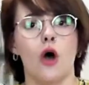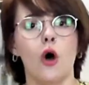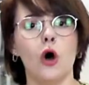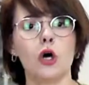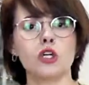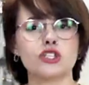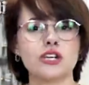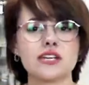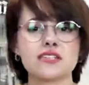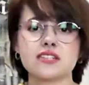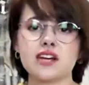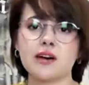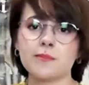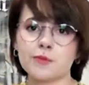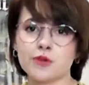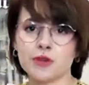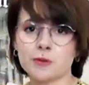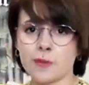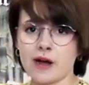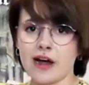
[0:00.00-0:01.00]
or dressed up
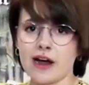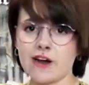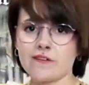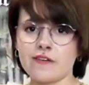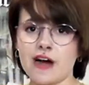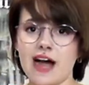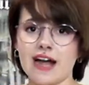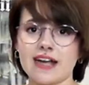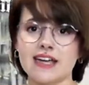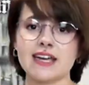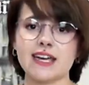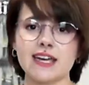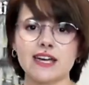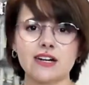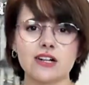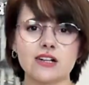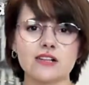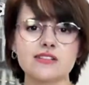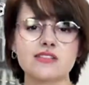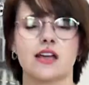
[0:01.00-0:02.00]
with a pair of high
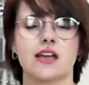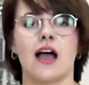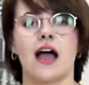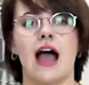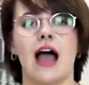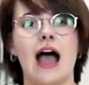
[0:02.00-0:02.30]
heels,